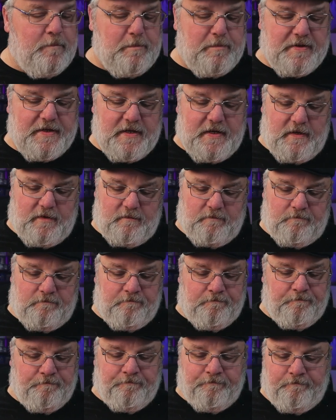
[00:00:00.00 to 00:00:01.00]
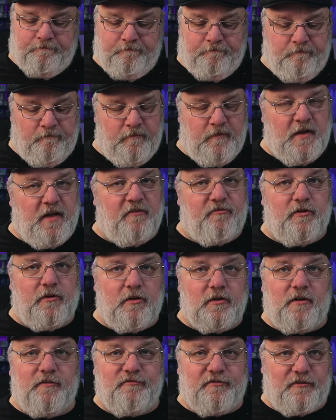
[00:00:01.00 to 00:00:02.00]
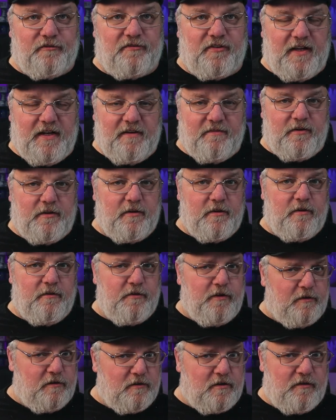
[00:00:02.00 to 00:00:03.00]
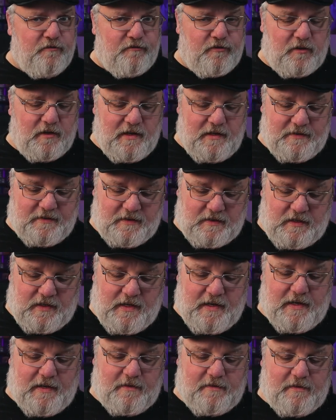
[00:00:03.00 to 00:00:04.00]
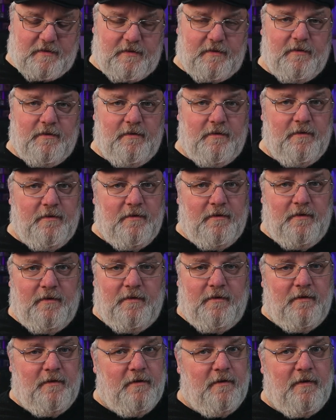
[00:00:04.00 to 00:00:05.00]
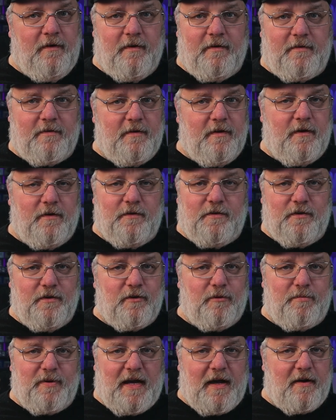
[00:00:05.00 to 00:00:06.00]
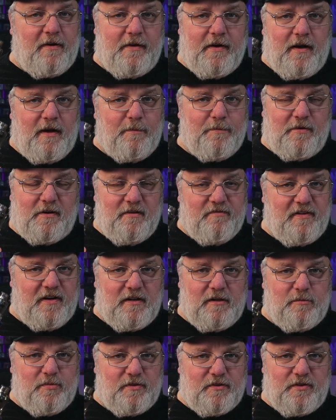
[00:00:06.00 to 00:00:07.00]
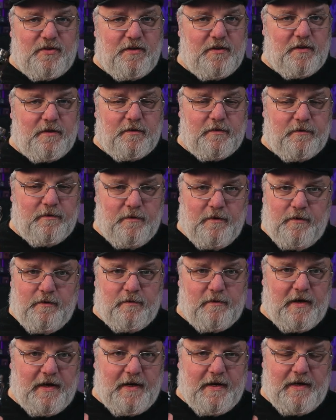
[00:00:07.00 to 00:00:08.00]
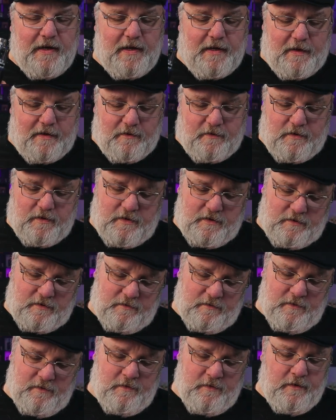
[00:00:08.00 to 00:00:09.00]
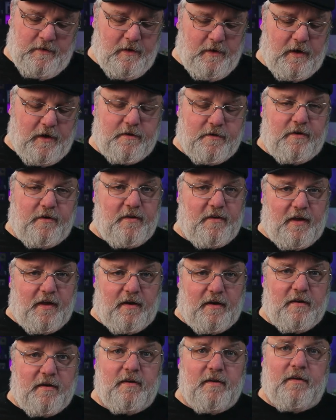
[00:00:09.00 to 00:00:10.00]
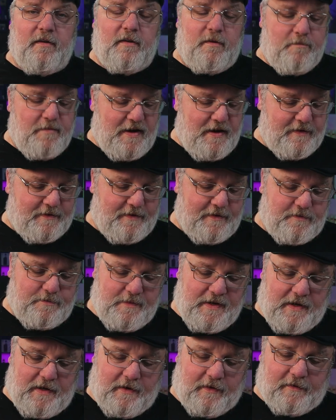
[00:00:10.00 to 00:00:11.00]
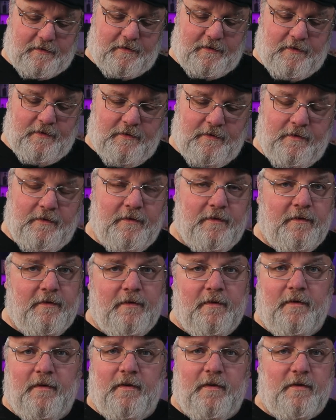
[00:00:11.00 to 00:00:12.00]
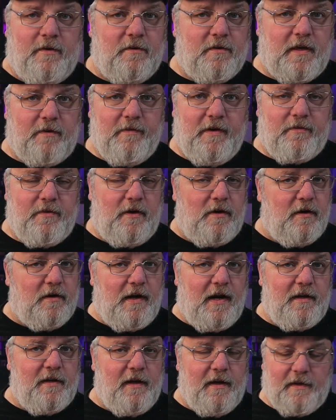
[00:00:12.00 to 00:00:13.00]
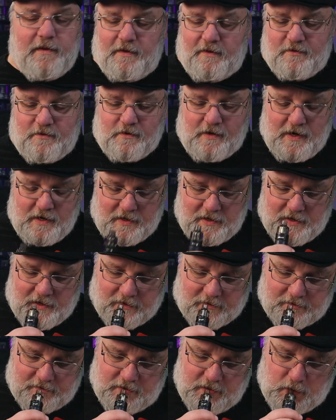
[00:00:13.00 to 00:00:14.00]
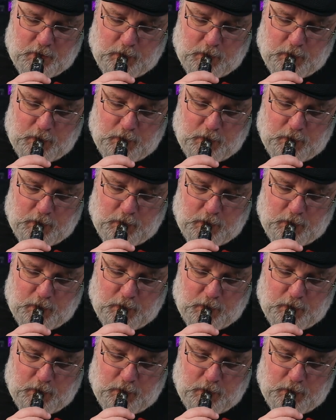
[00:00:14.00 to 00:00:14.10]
But if you're looking for flavor, you're looking for lots of clouds, there's no dual battery option available to you right now other than the Maxus Max. Don't get me wrong, I like this Drag X.